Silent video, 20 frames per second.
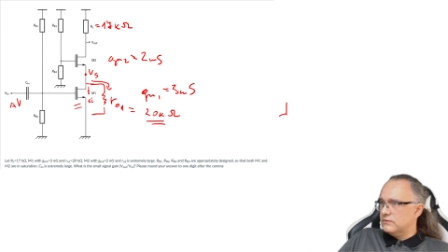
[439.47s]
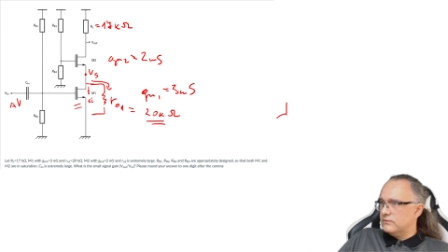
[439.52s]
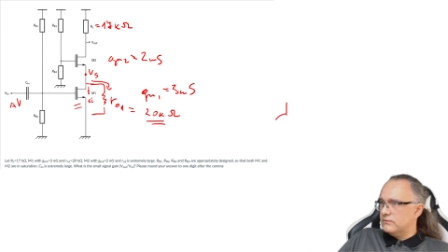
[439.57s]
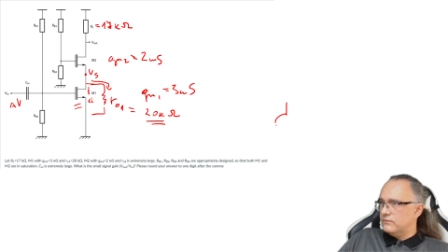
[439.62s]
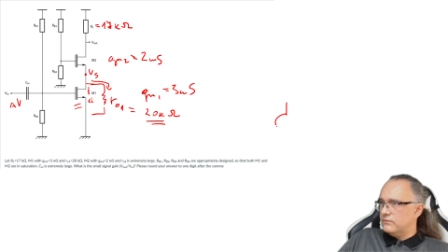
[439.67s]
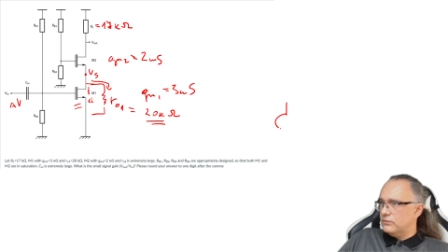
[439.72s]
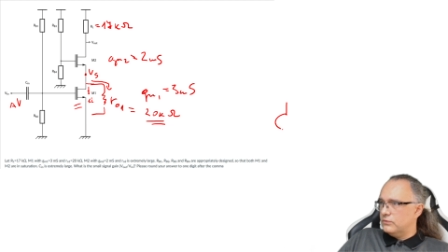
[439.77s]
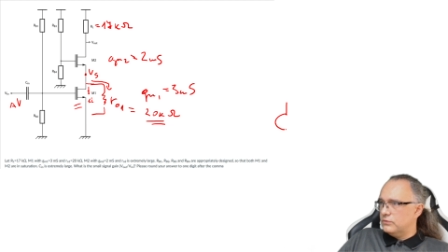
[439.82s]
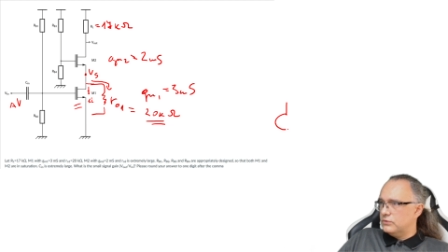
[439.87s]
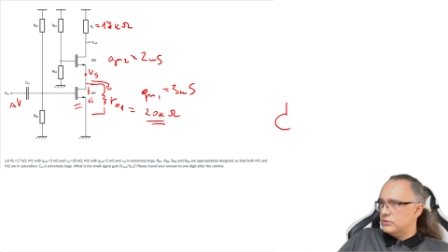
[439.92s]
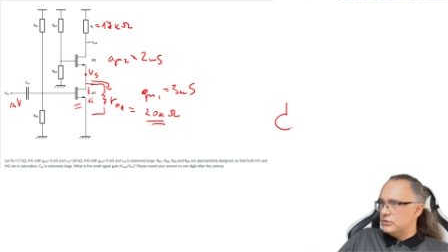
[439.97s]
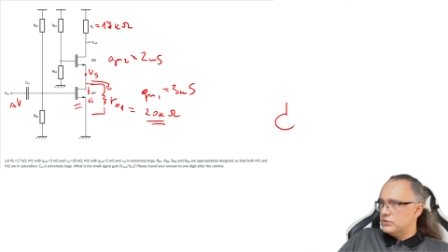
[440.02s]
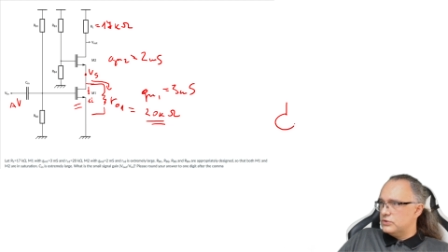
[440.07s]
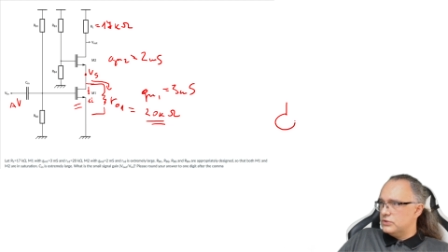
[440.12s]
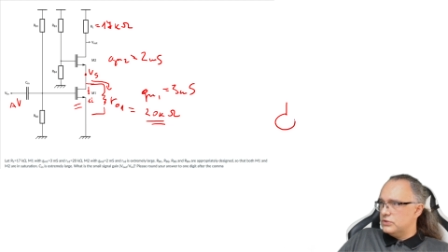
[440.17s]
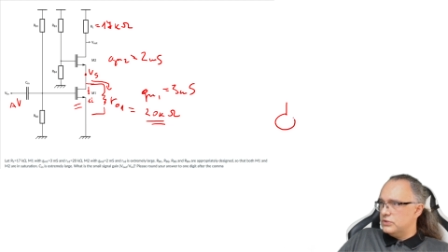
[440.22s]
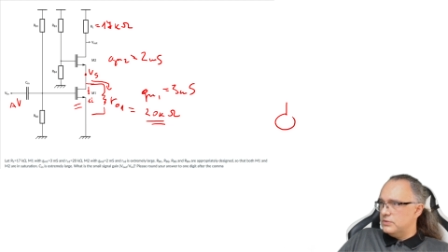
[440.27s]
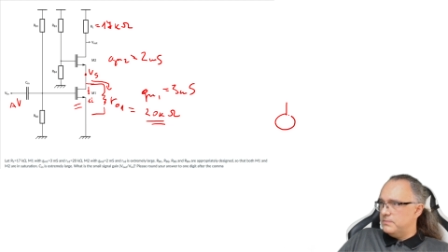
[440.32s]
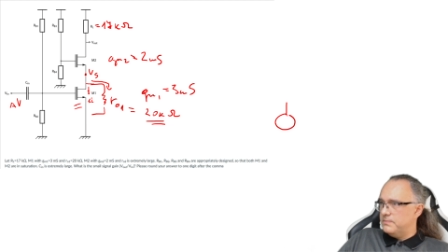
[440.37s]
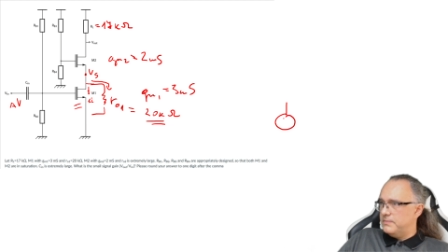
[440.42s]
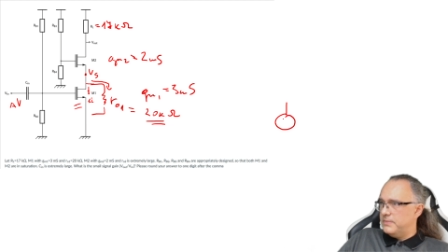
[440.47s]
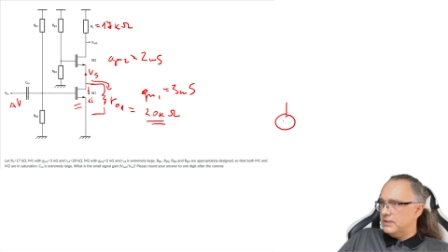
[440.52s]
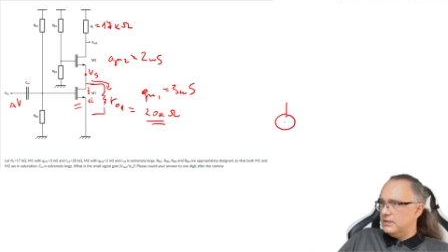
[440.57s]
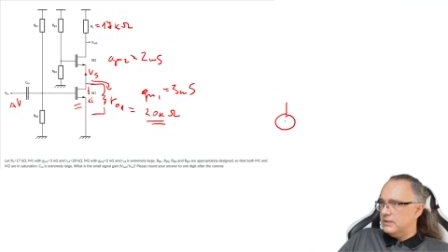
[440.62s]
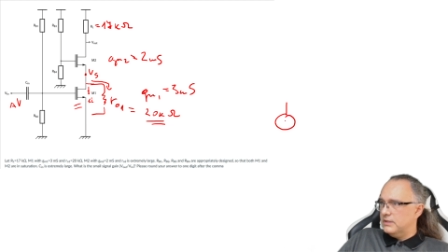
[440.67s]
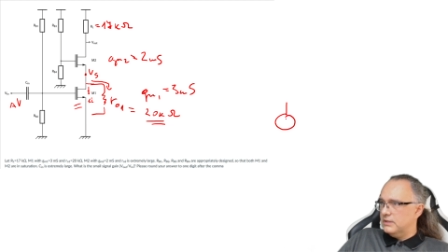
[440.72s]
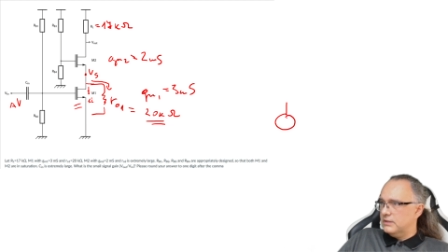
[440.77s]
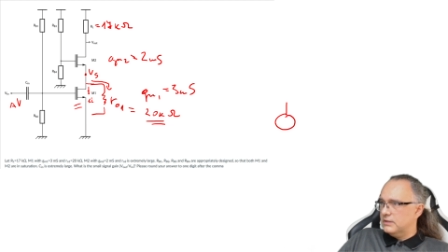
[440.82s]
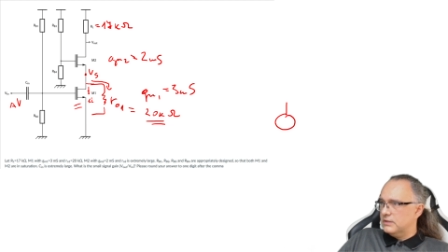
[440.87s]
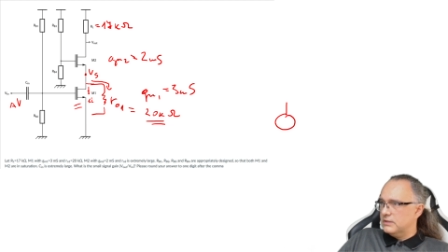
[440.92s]
voltage
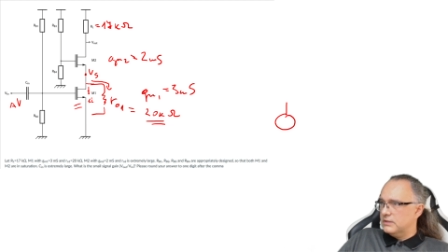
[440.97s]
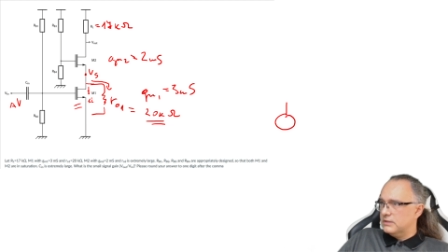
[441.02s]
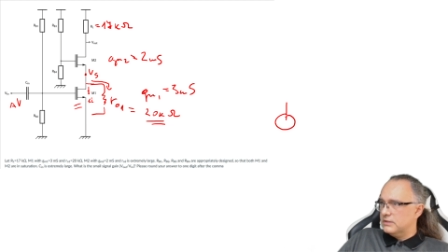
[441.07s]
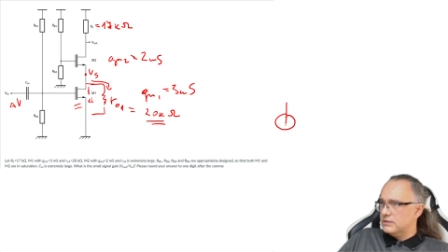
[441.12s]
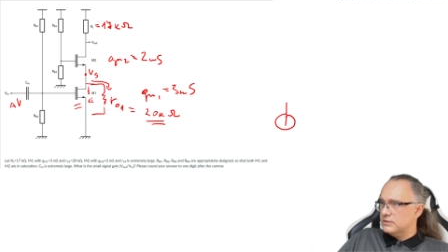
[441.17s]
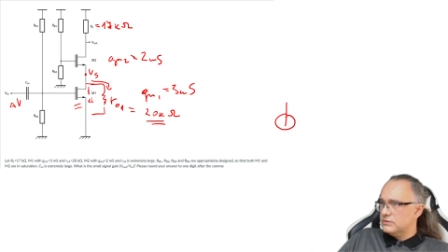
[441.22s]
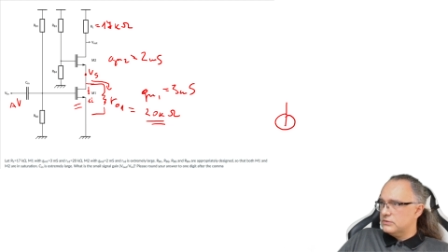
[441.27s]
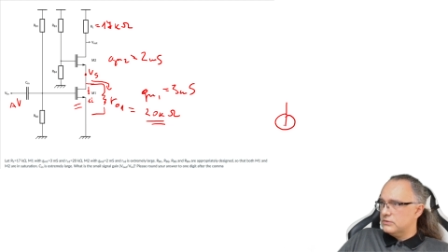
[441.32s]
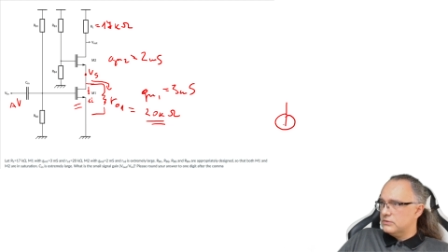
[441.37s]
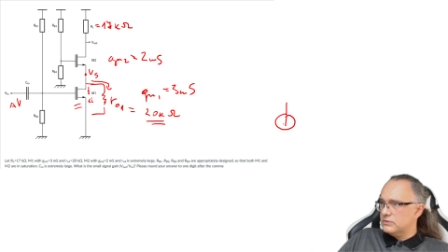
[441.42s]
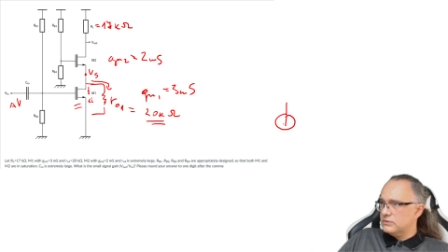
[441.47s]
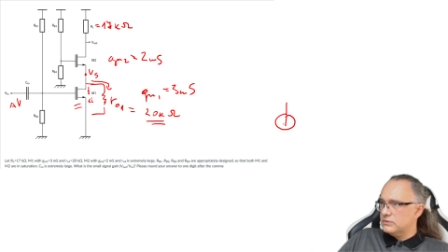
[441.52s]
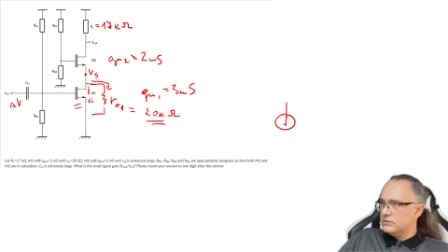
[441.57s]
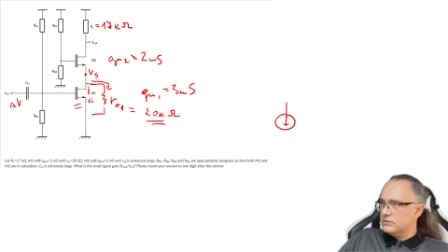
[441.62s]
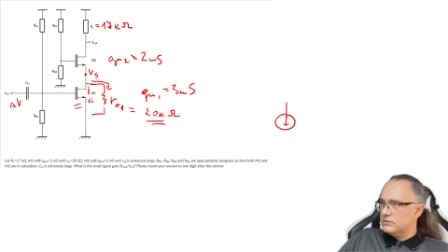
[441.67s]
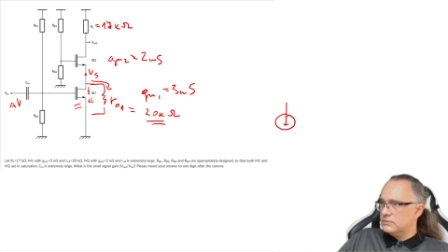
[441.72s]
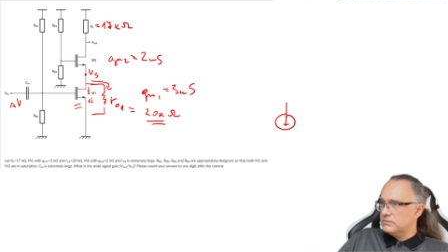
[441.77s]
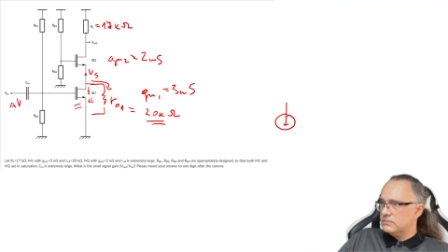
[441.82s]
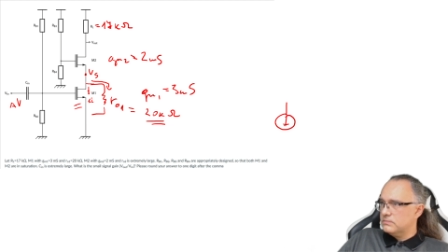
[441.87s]
dependent current source.